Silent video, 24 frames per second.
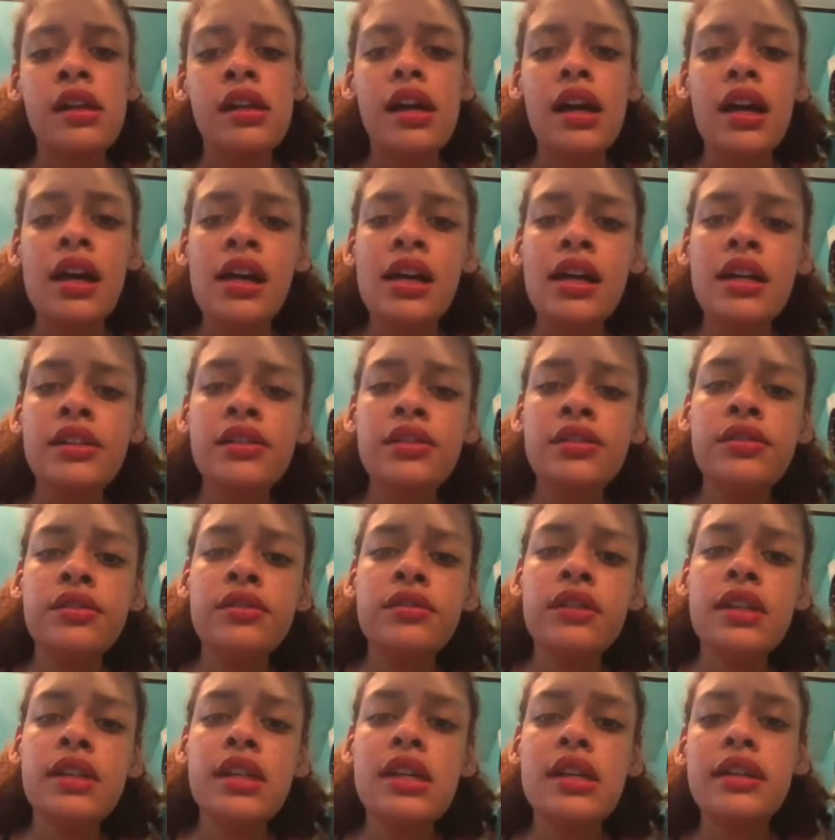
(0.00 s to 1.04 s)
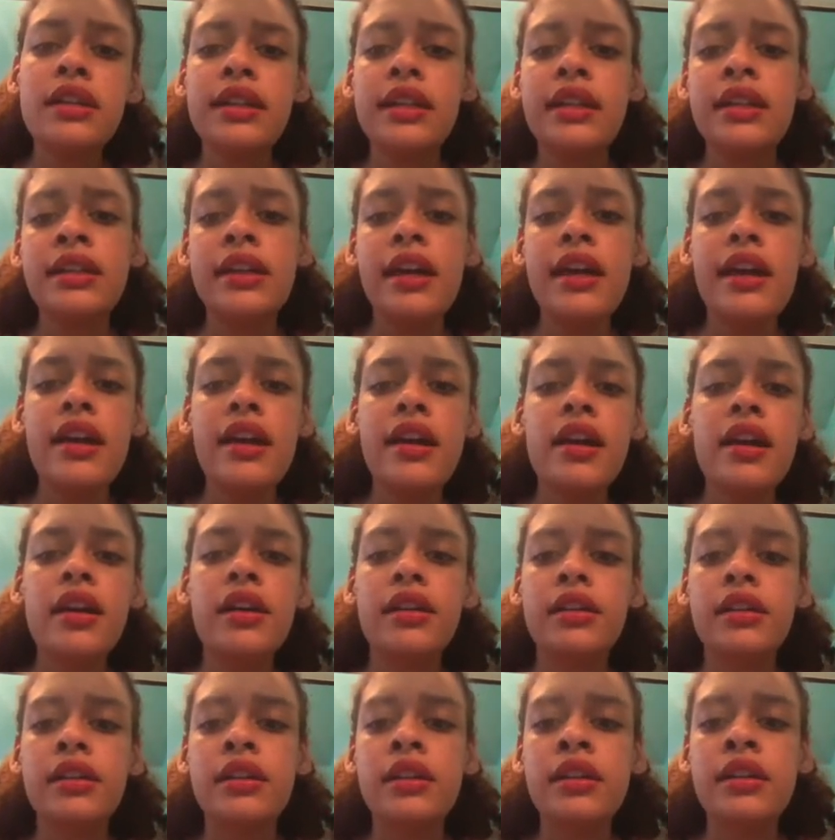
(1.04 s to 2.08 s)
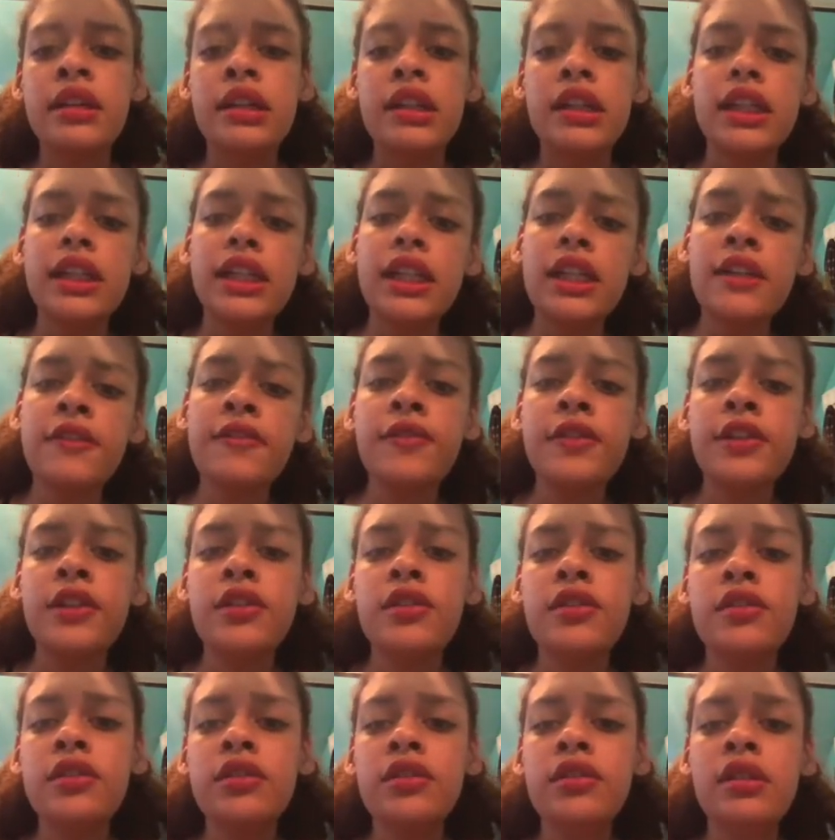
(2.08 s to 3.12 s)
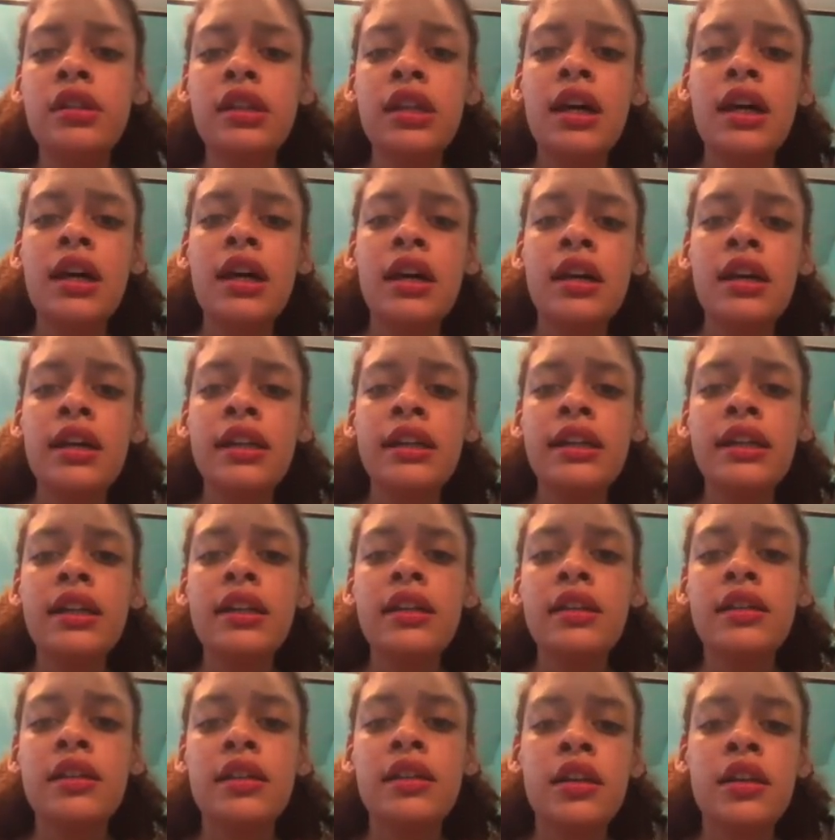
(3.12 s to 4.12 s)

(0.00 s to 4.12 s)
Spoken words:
I don't really care if you don't like it,